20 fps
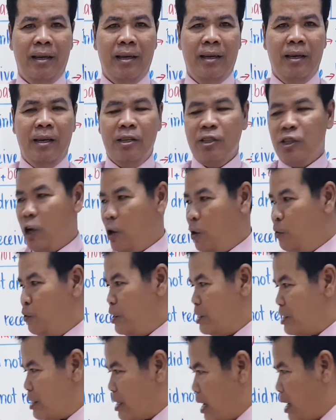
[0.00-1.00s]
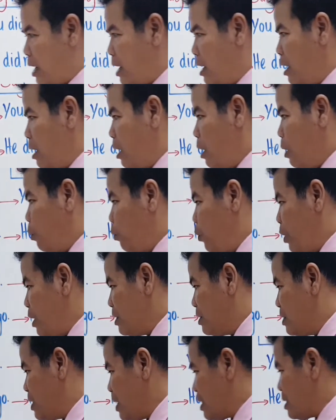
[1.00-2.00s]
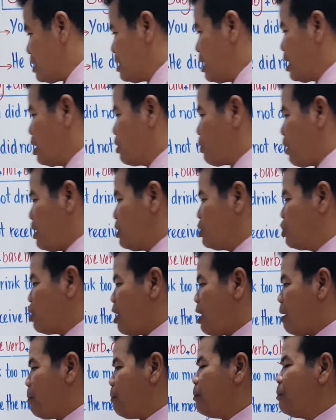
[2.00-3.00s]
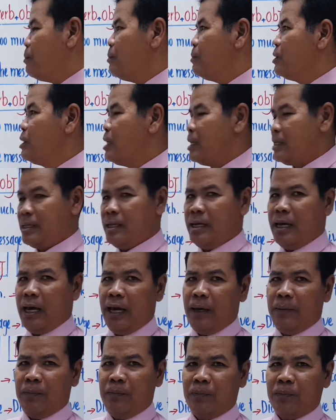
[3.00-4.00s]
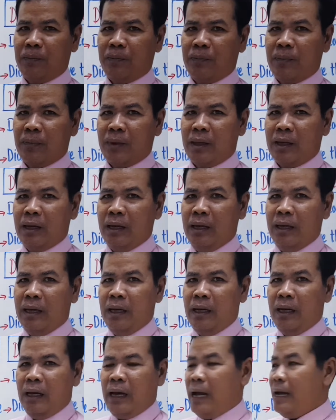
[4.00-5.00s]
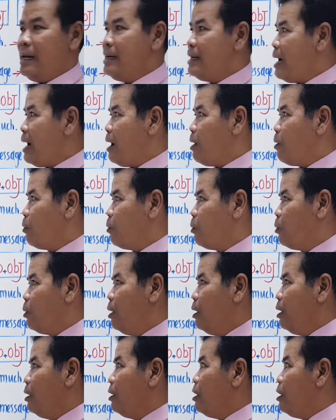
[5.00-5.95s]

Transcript: So we say we did the great job yesterday. And now let's